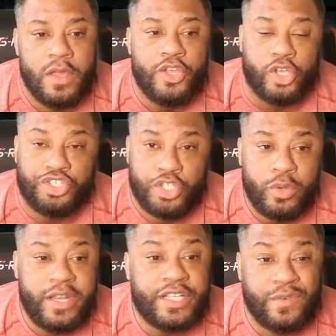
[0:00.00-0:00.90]
Your
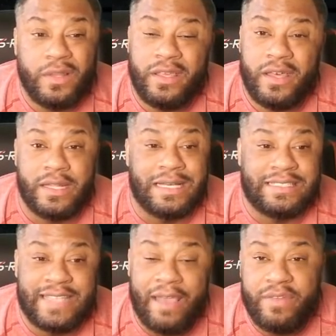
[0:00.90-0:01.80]
shooting is really good. A
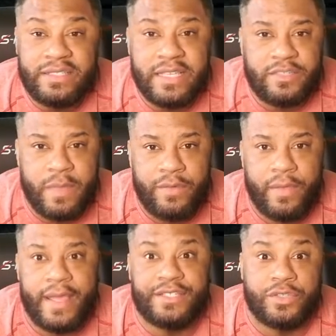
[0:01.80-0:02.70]
76
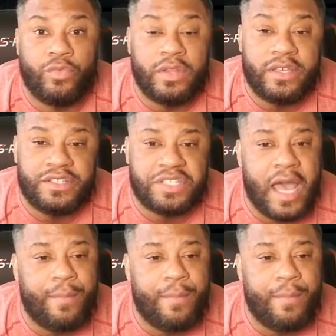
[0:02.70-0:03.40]
mid-range is a really good shot.